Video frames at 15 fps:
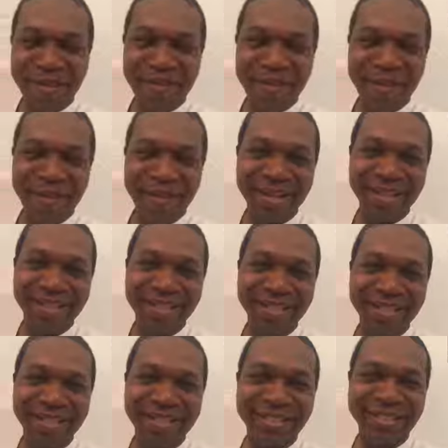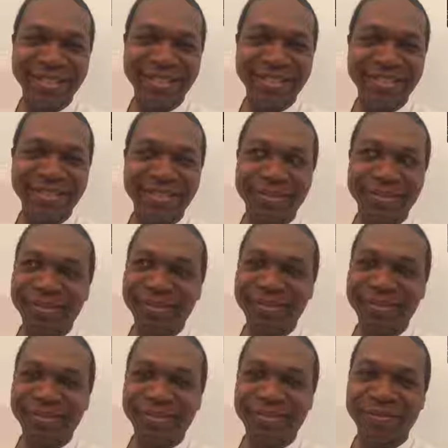money to clean up the environment. I guess you
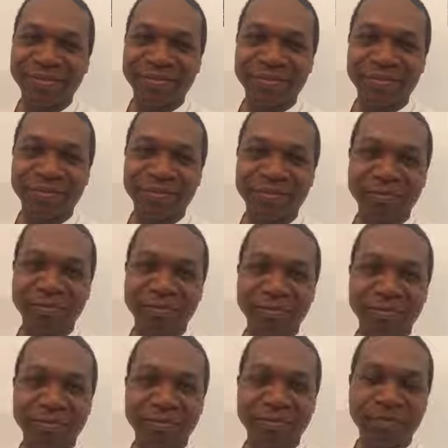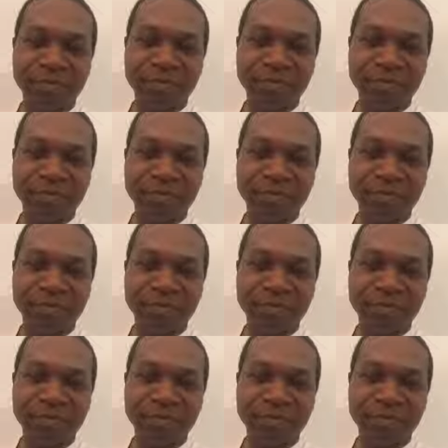could, but